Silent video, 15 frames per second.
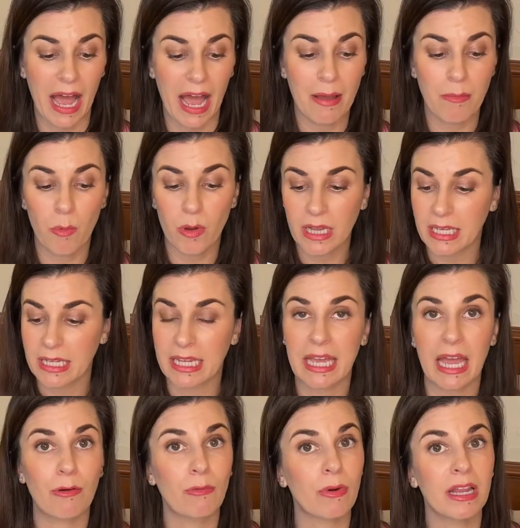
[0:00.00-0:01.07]
I'm willing to
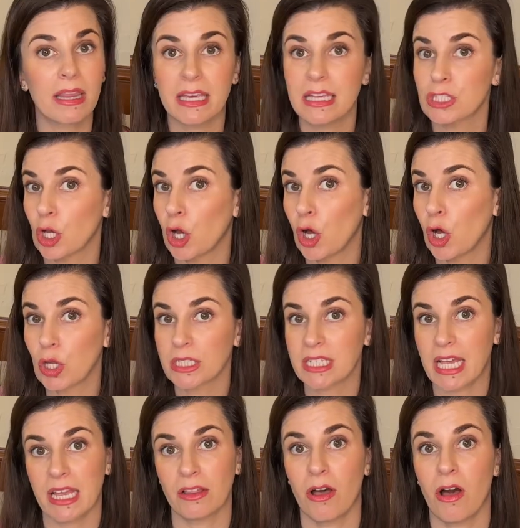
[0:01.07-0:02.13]
get rid of these all
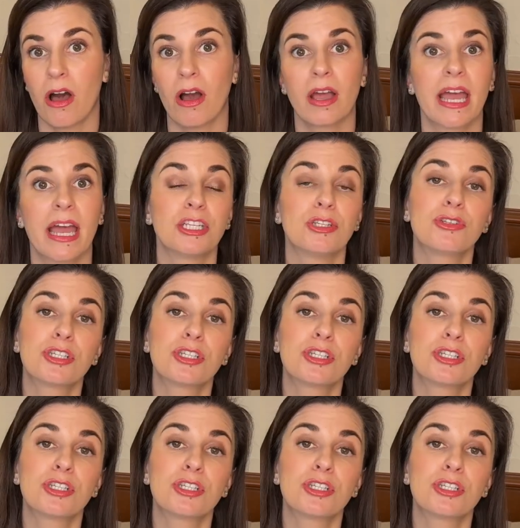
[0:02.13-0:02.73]
day long. And you